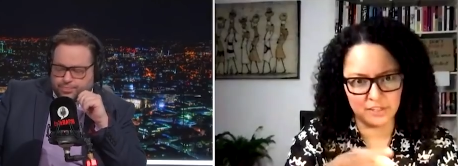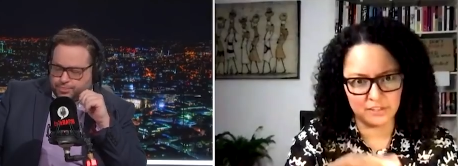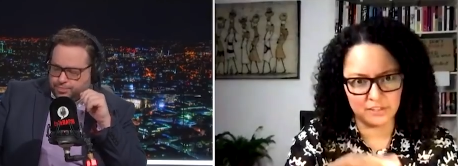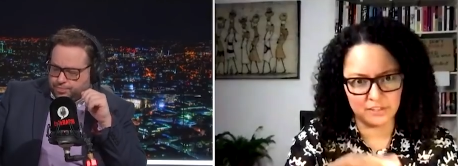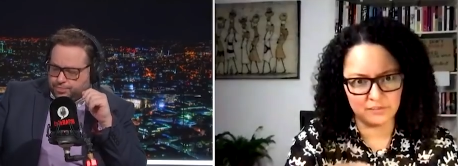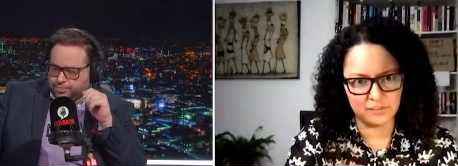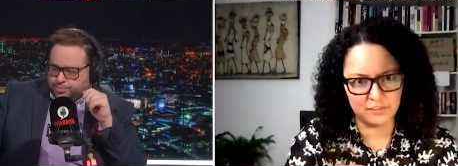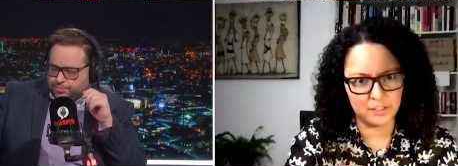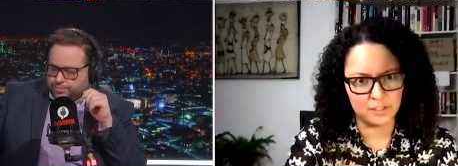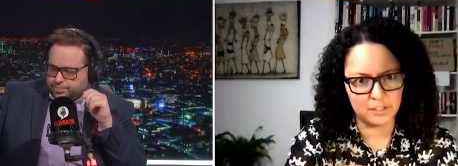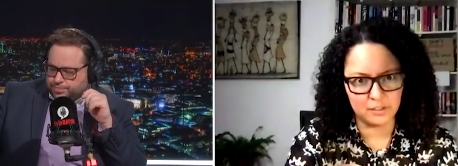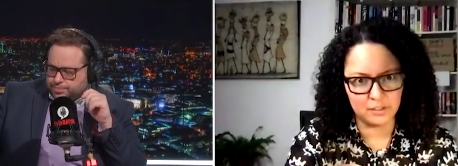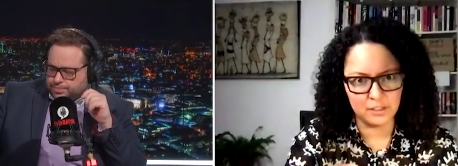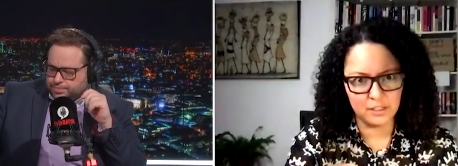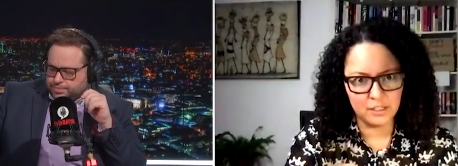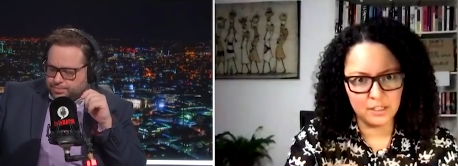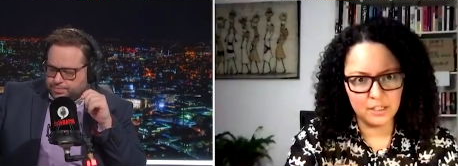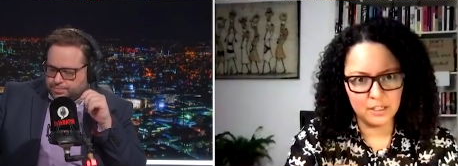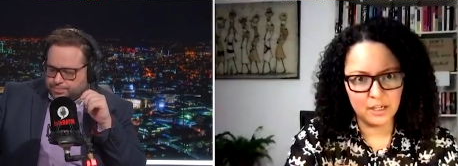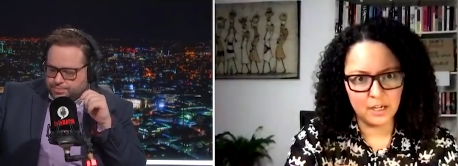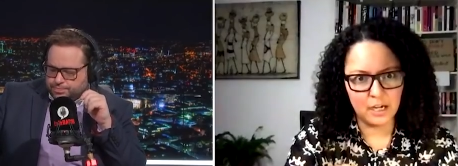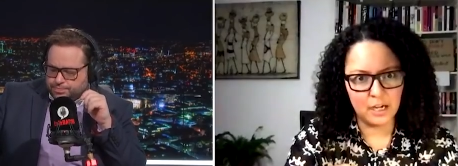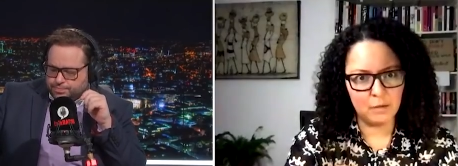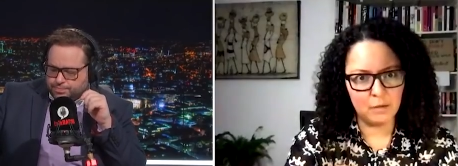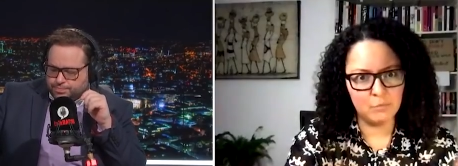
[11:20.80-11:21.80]
Speaker 1: Chinese
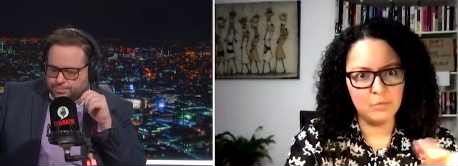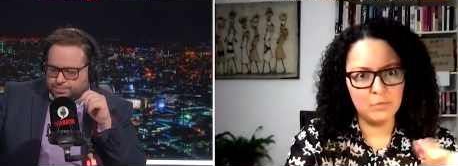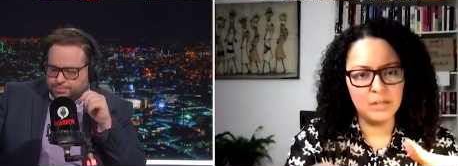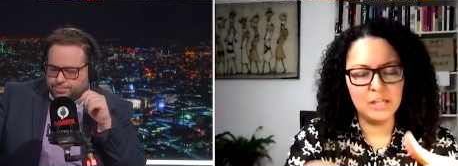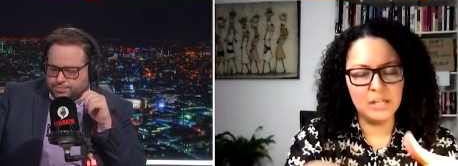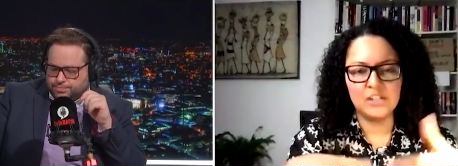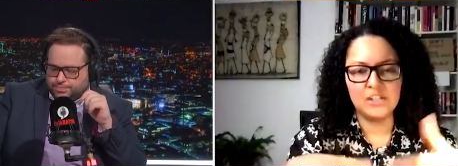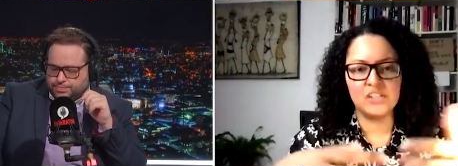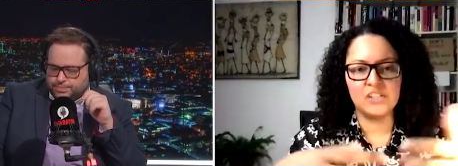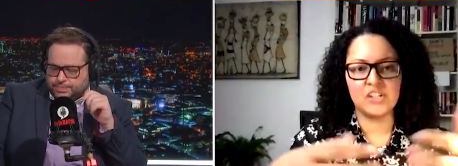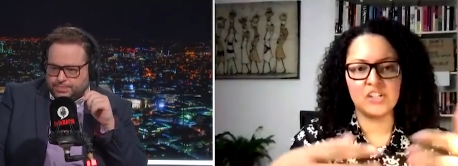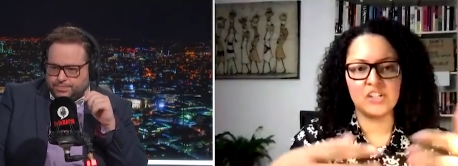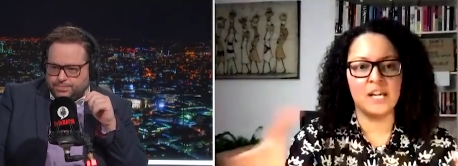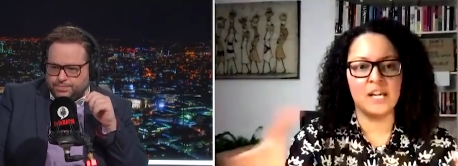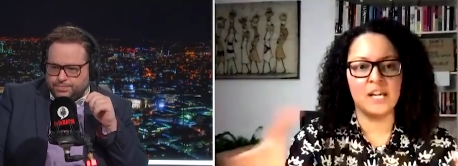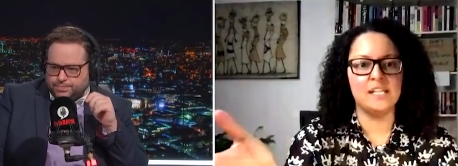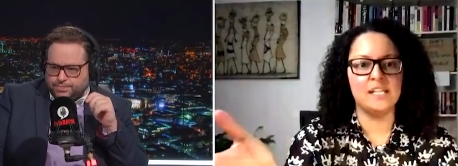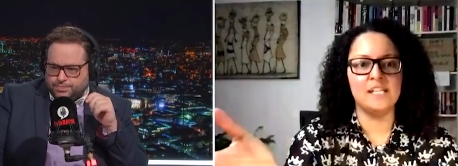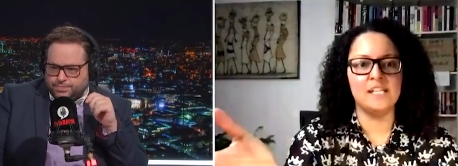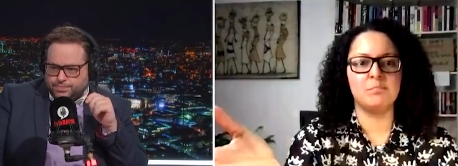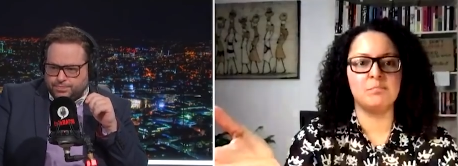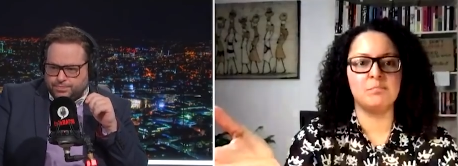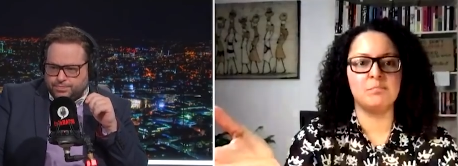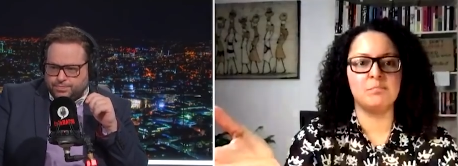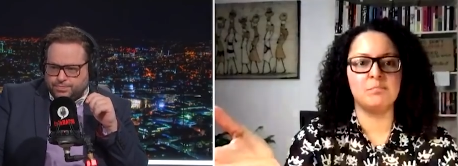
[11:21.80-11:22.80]
people being
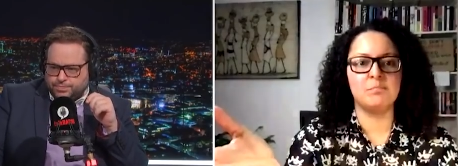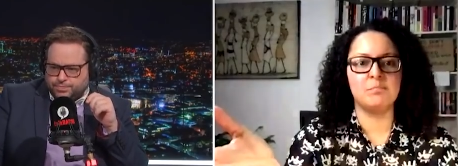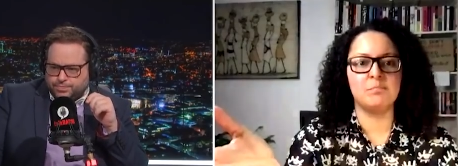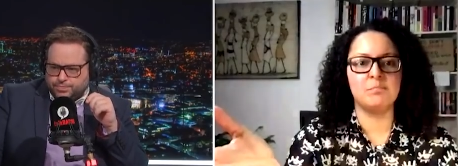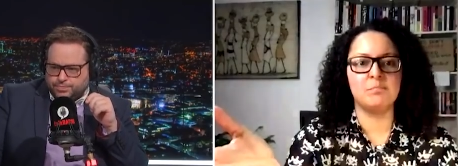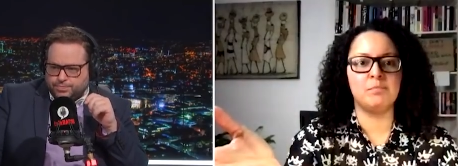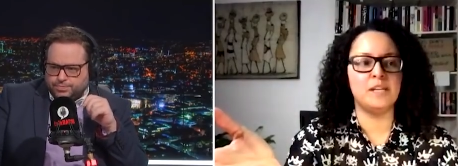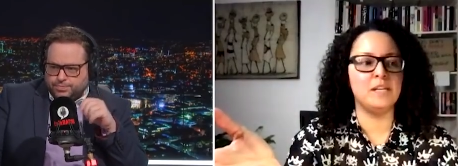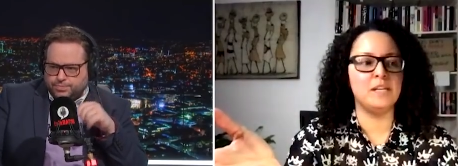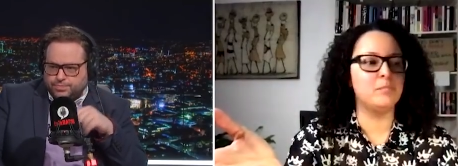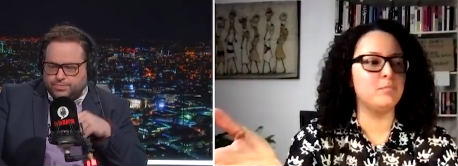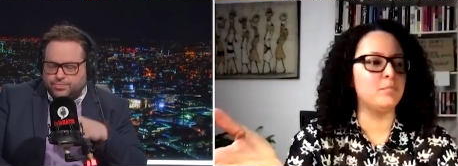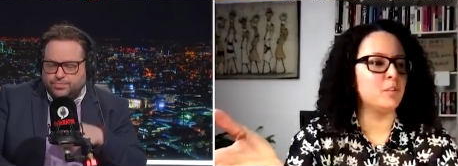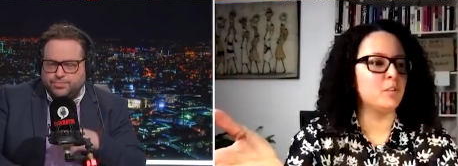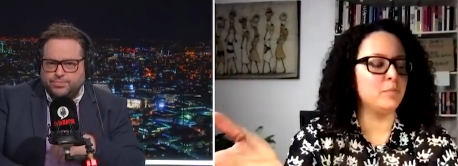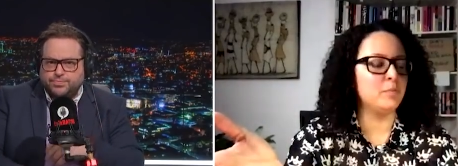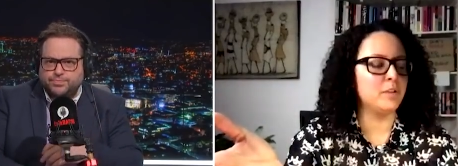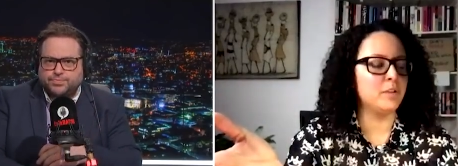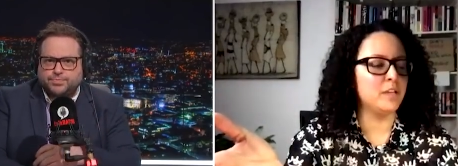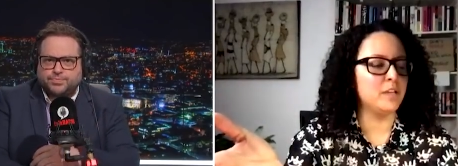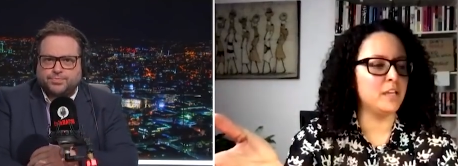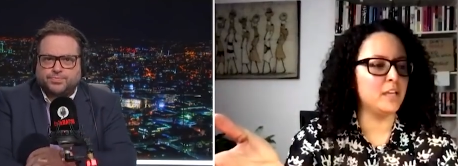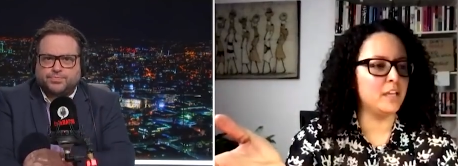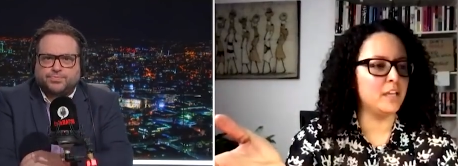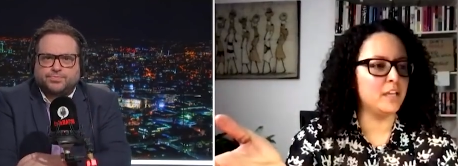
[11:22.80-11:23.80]
deemed
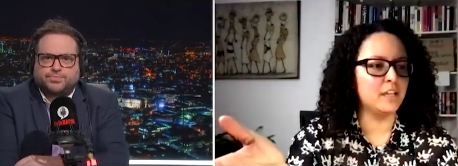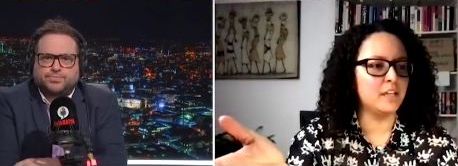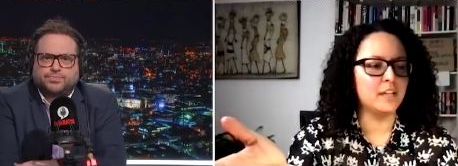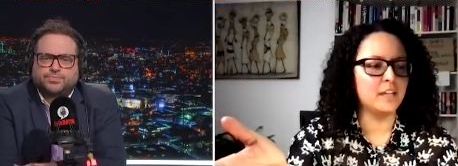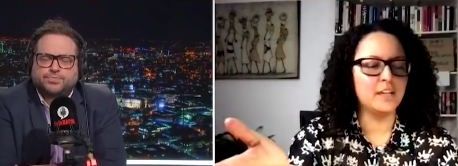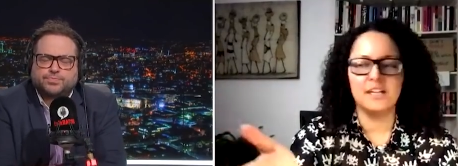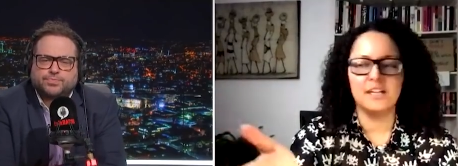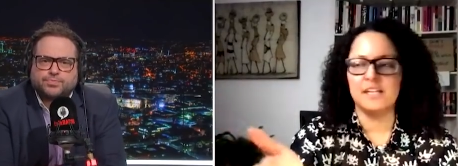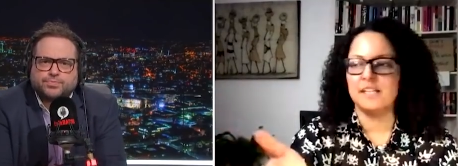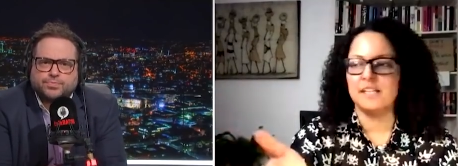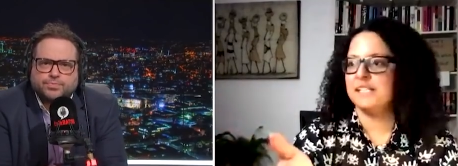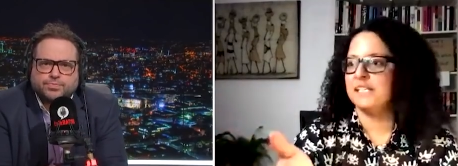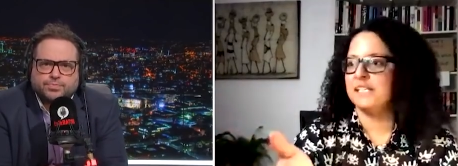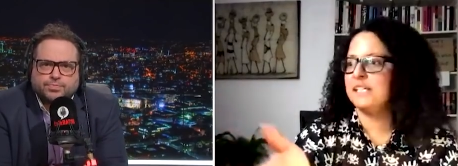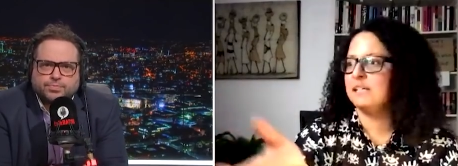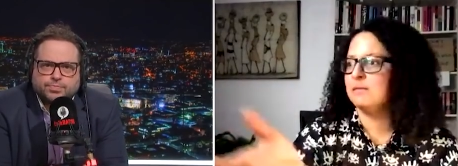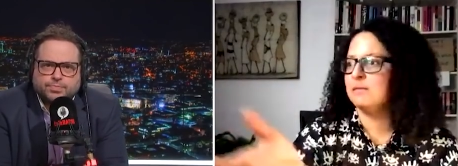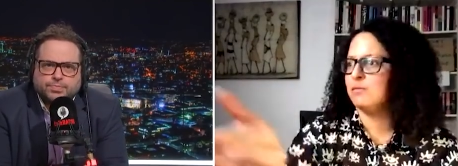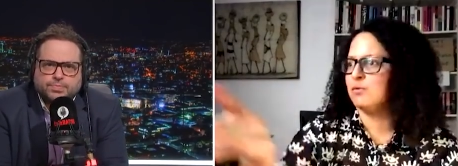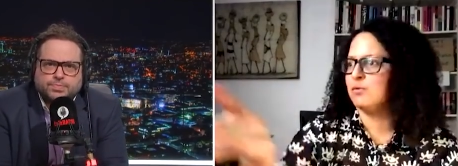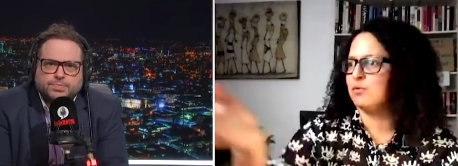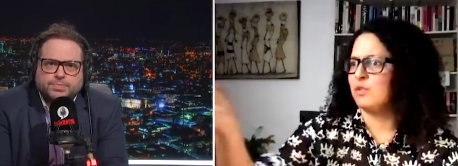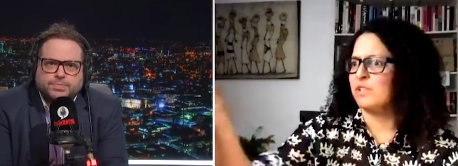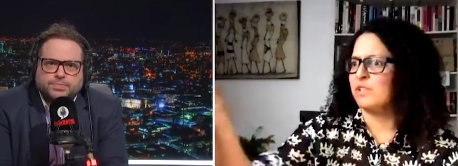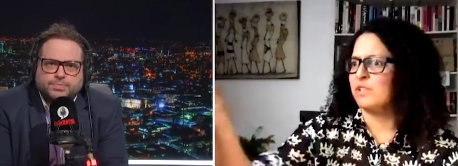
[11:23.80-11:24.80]
responsible for spreading
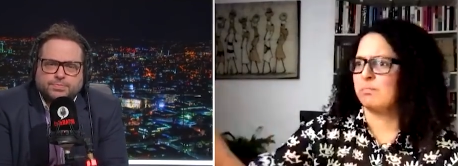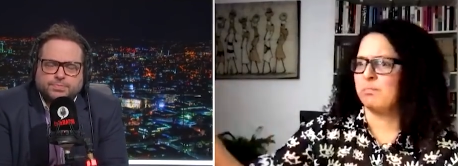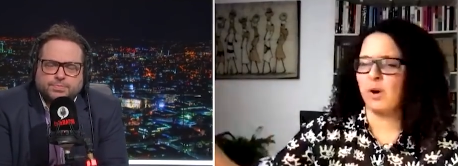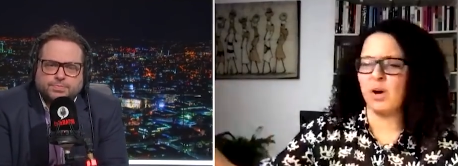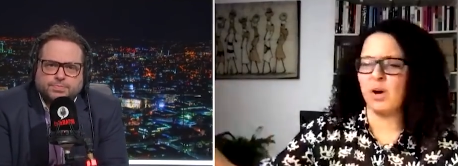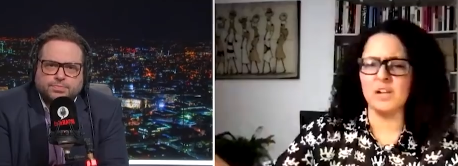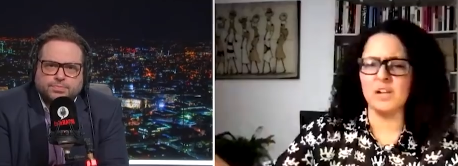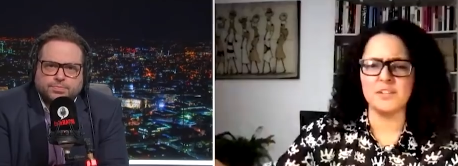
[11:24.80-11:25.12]
coronavirus.